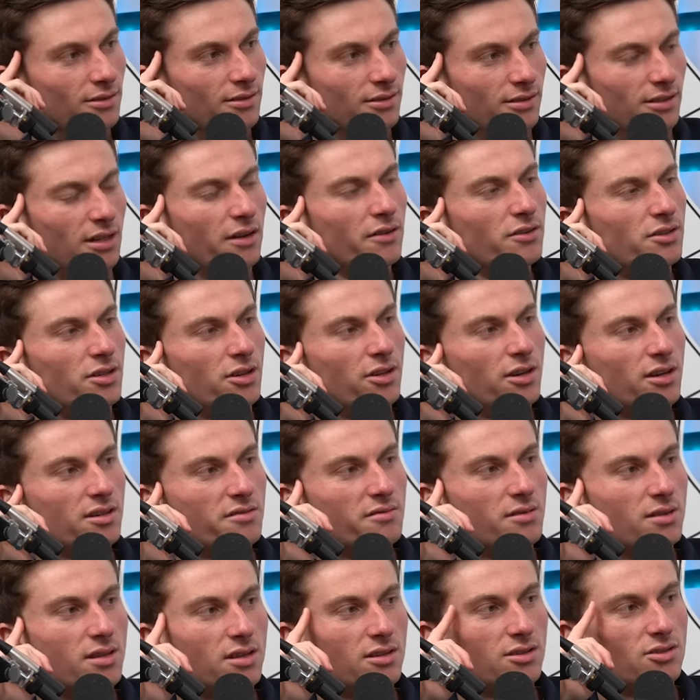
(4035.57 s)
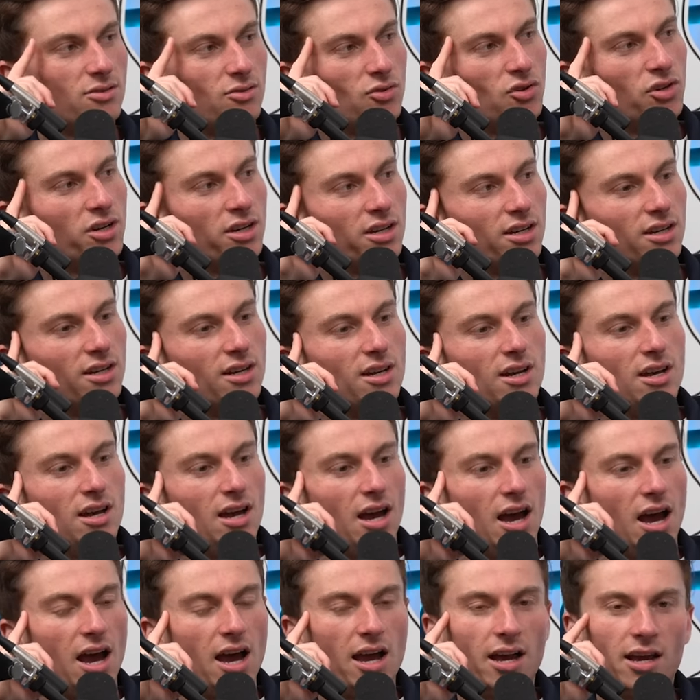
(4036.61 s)
Did I ever tell you guys about that story?
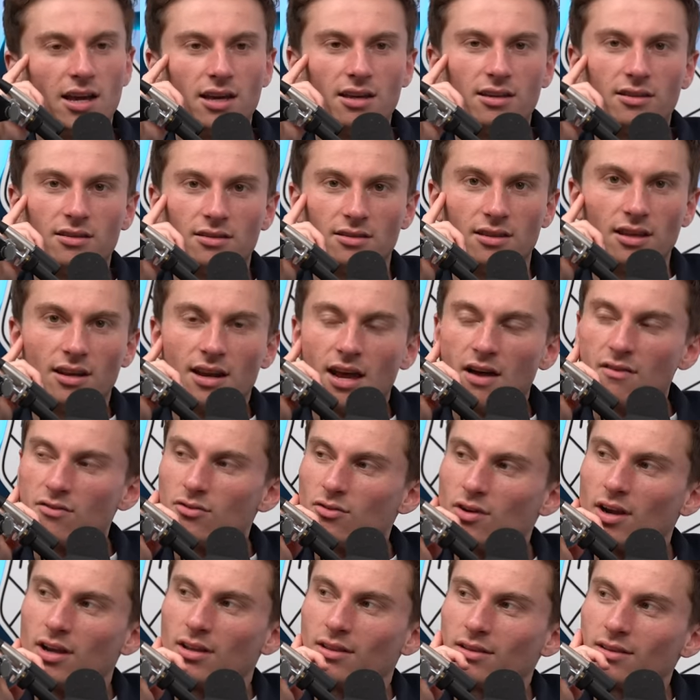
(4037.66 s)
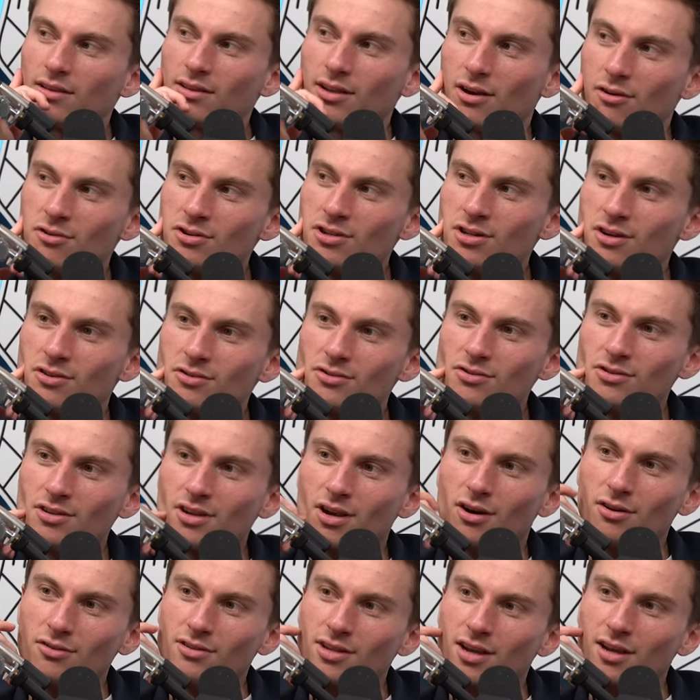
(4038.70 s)
I didn't have the right lotion. I was using
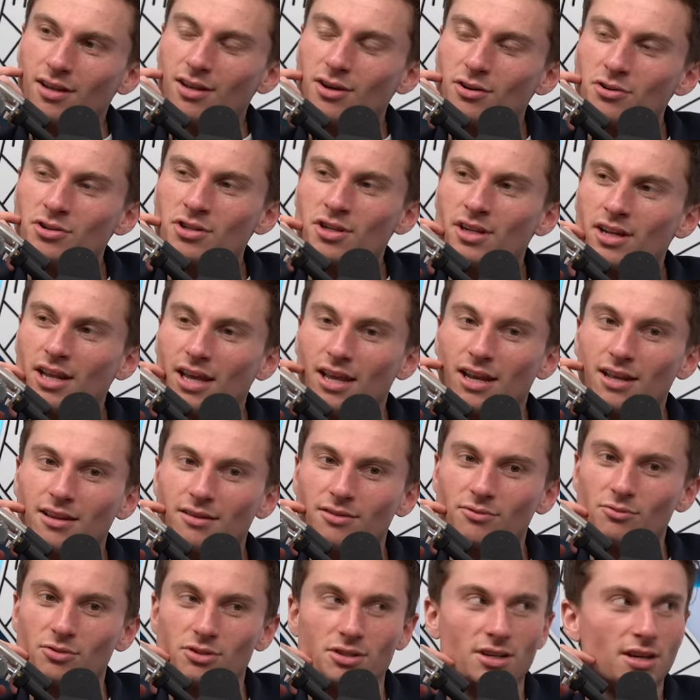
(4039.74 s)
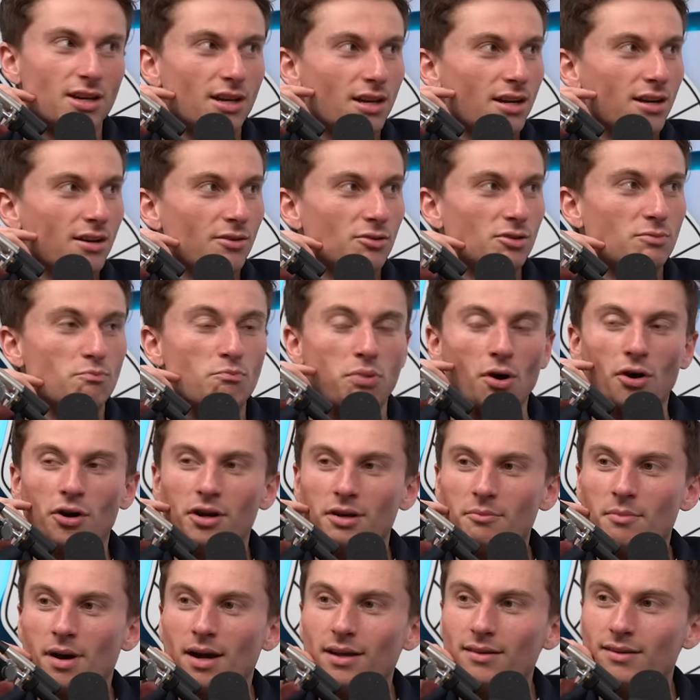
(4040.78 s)
hotel lotion and oh, it was, was
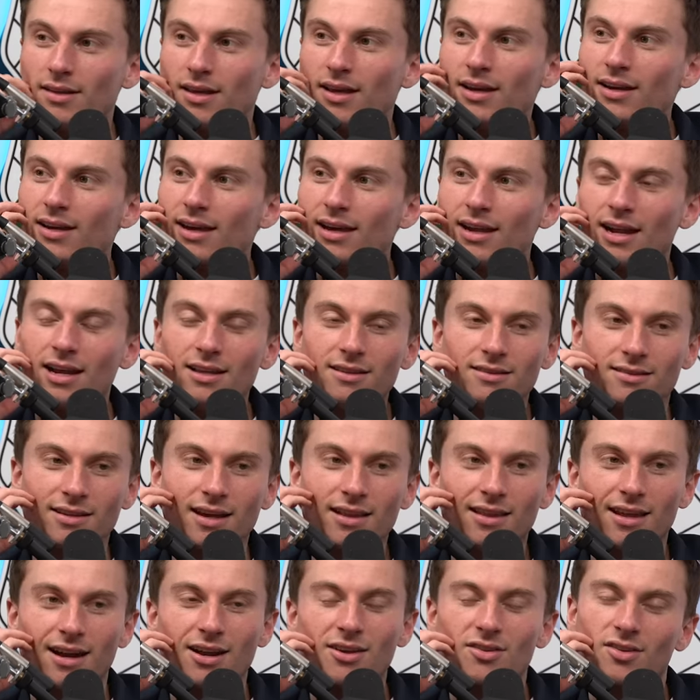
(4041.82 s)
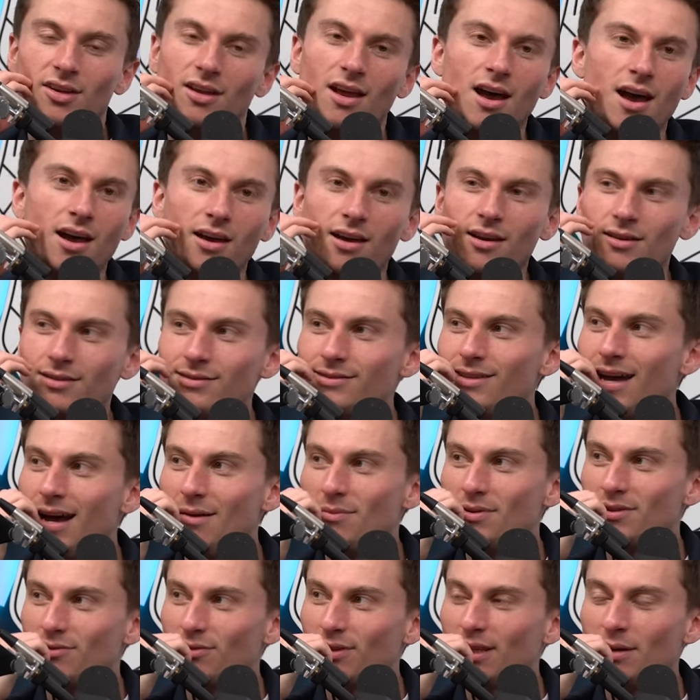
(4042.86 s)
burning my dick. And I said that I was like, I gotta stop.
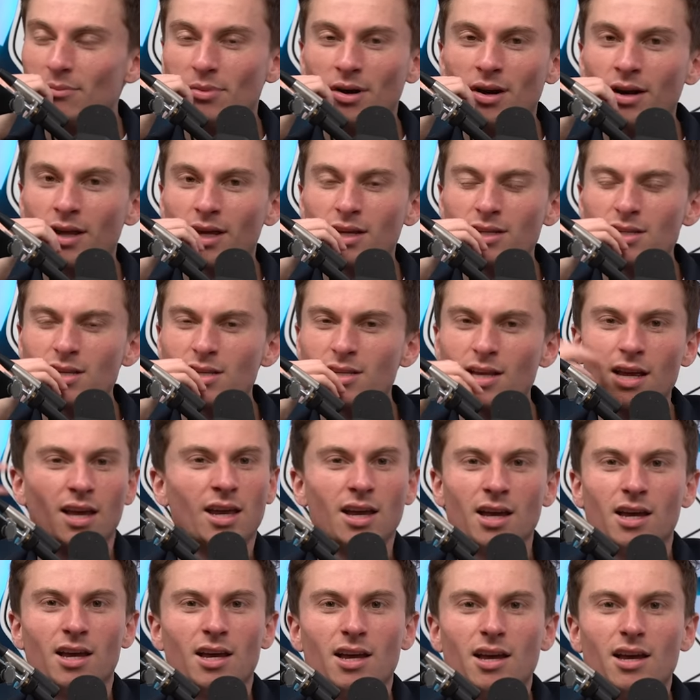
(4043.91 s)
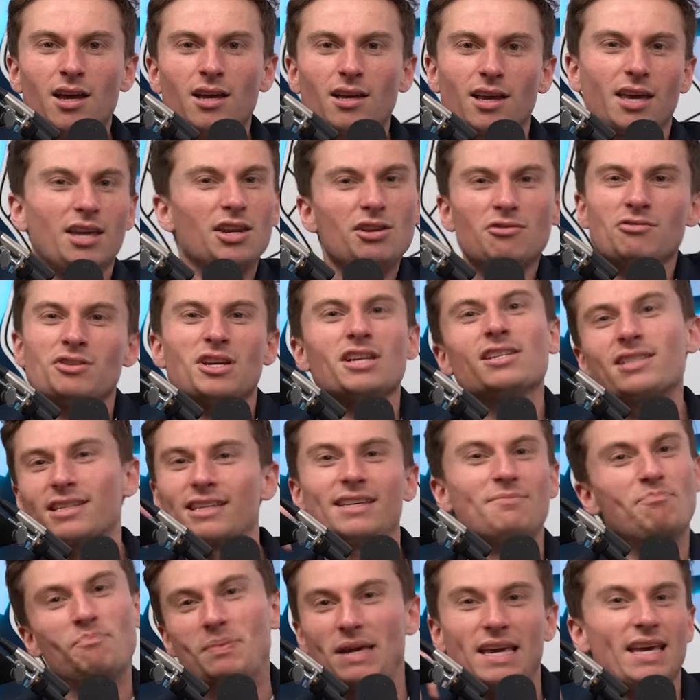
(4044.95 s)
It's really burning. And she's like, Can you just
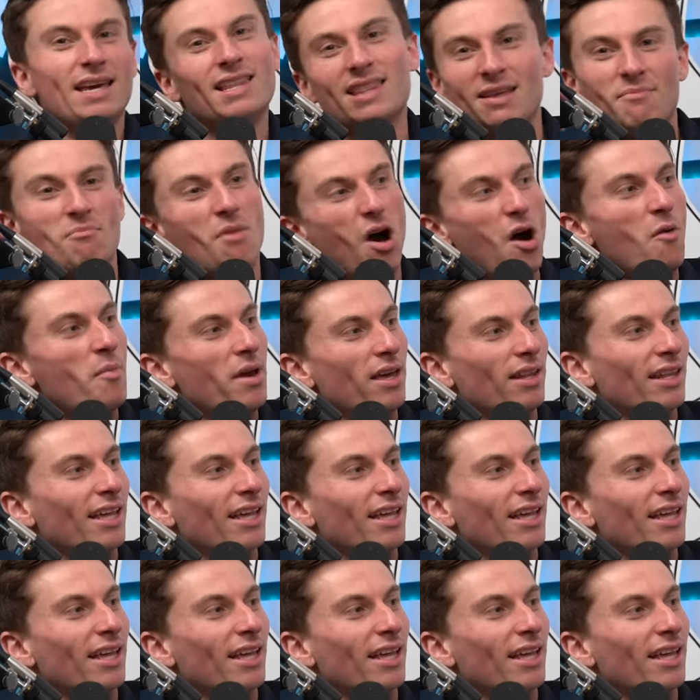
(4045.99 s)
be in the moment?